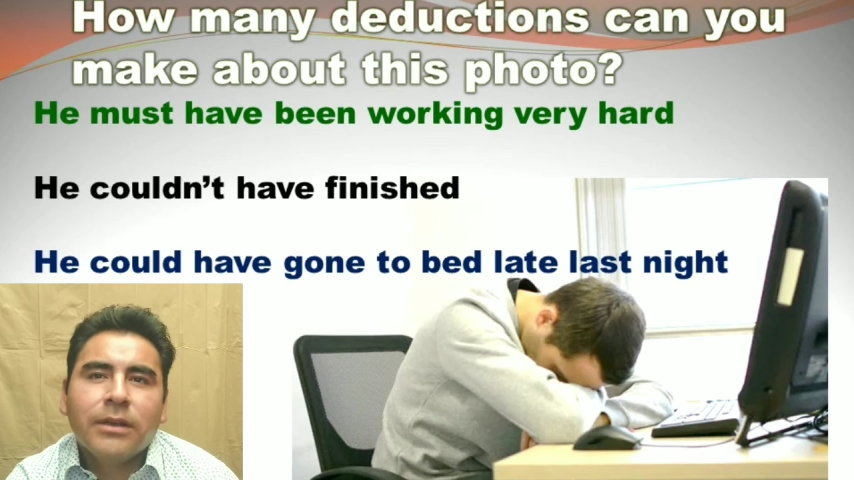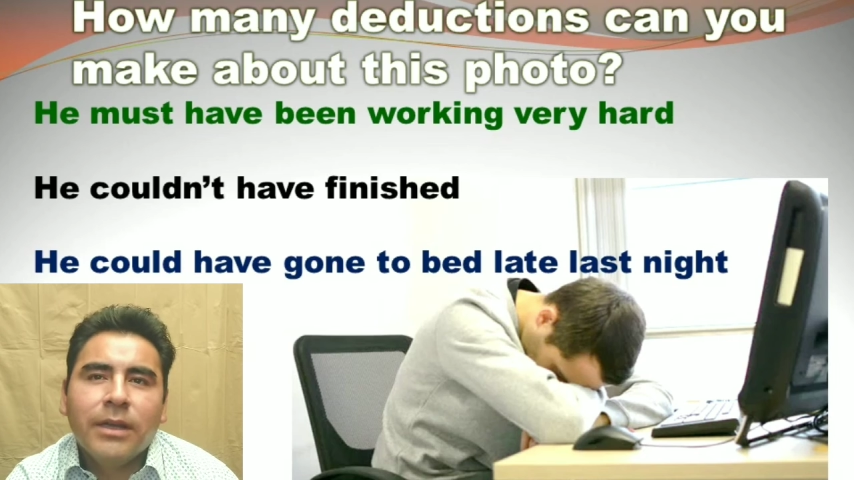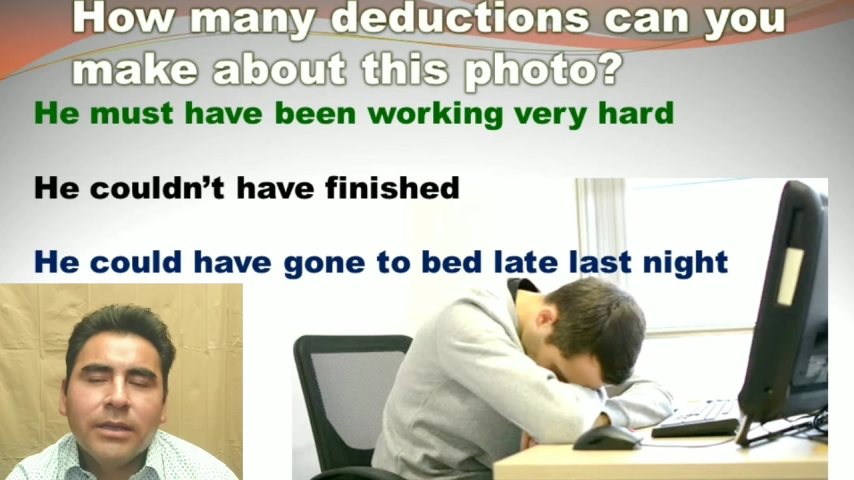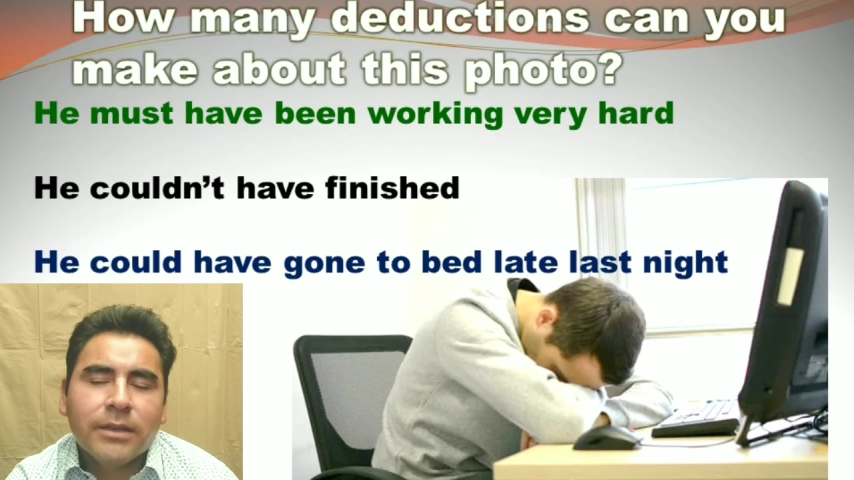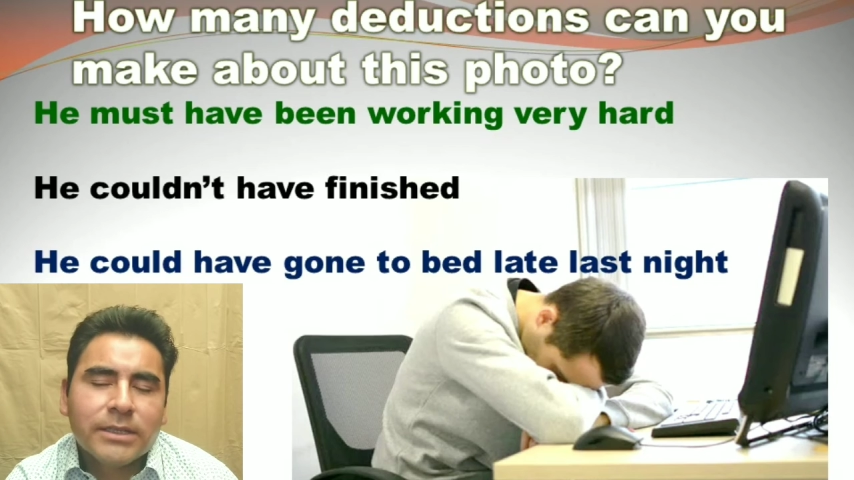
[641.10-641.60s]

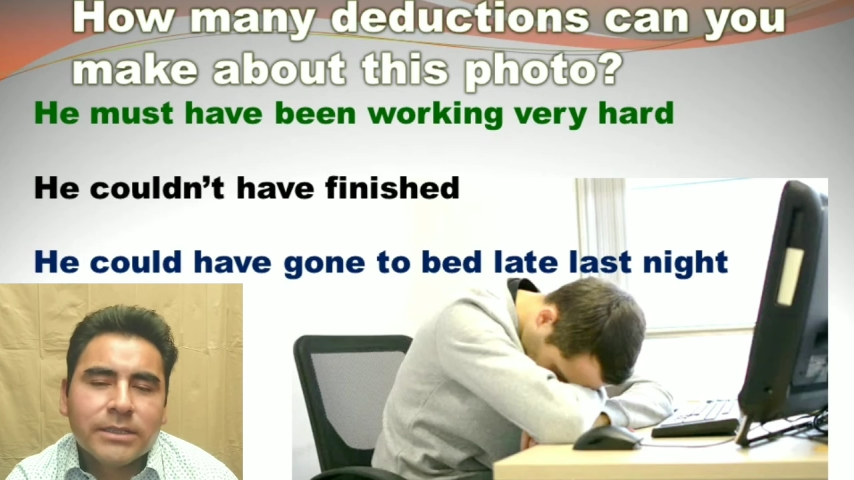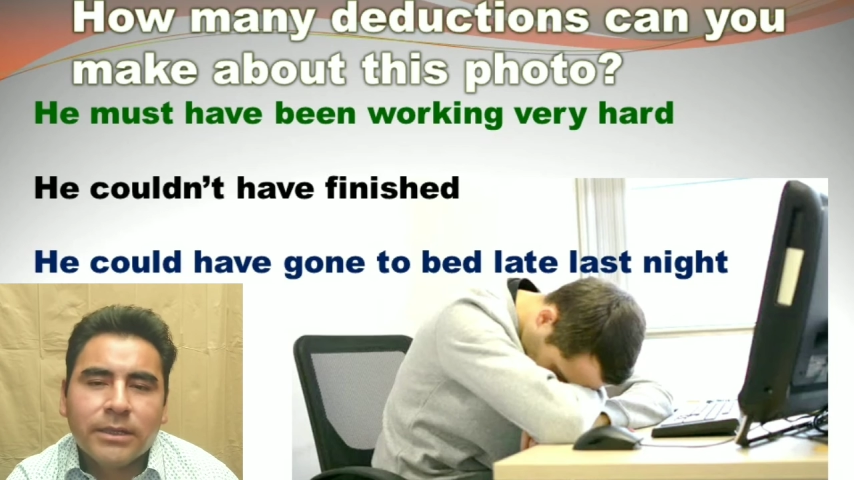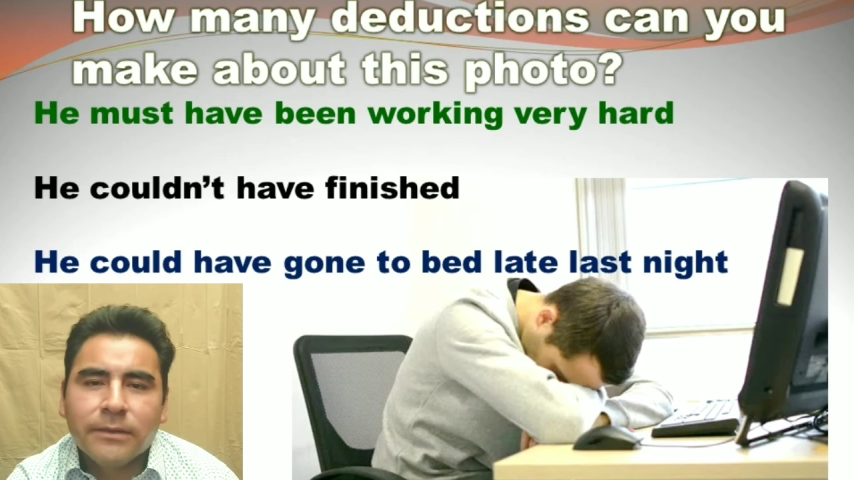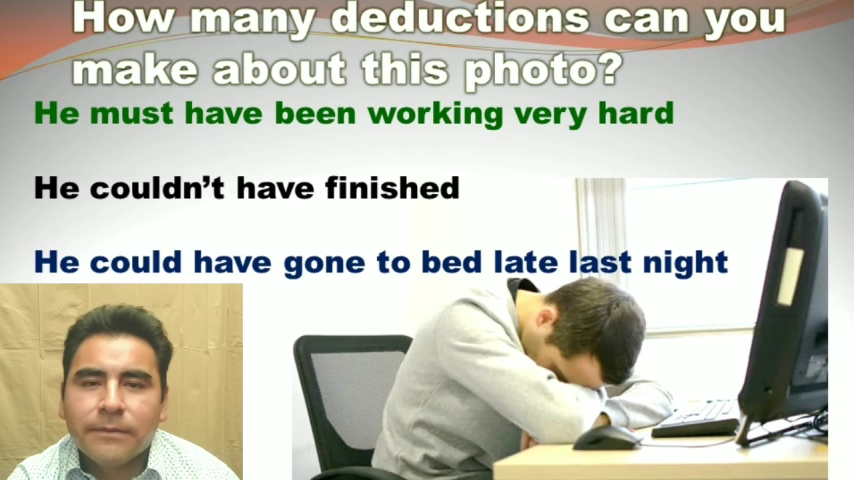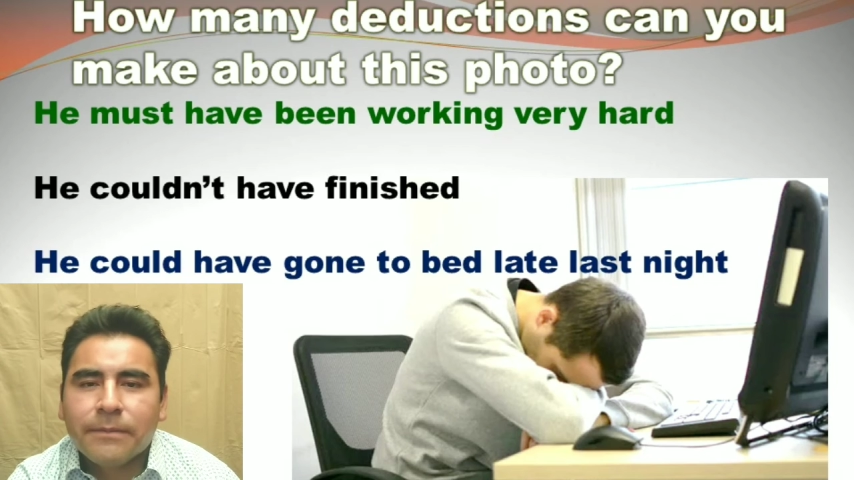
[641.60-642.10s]
late last
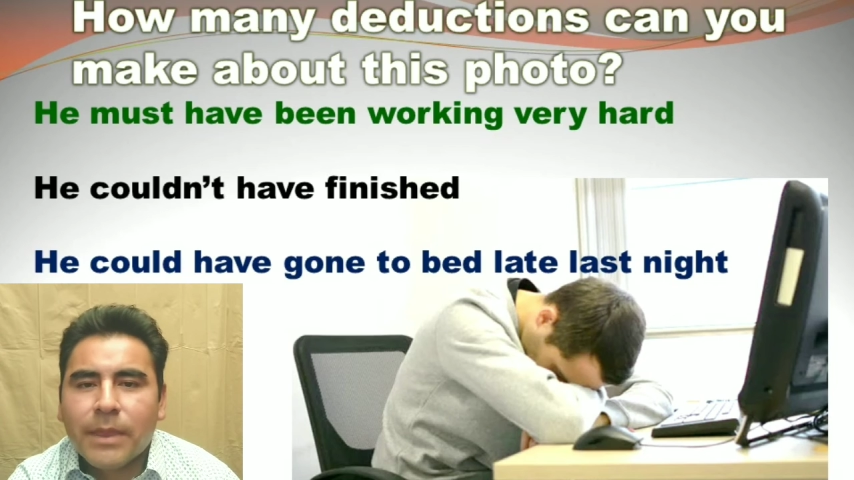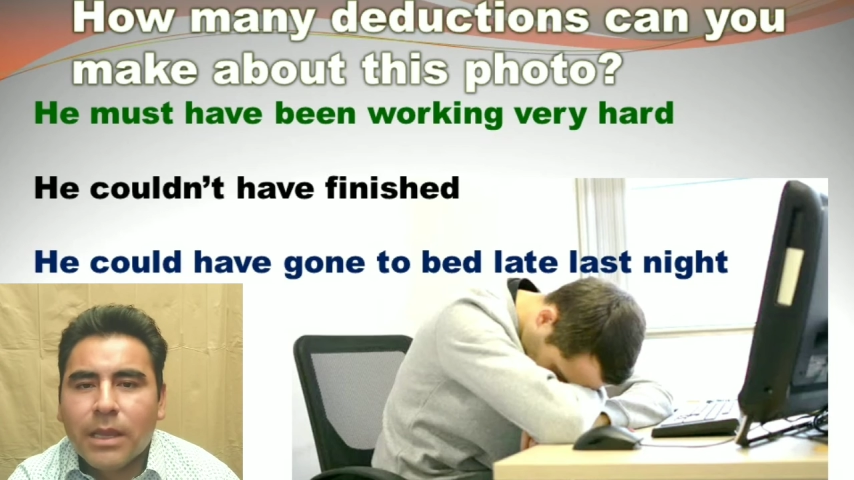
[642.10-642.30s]
night.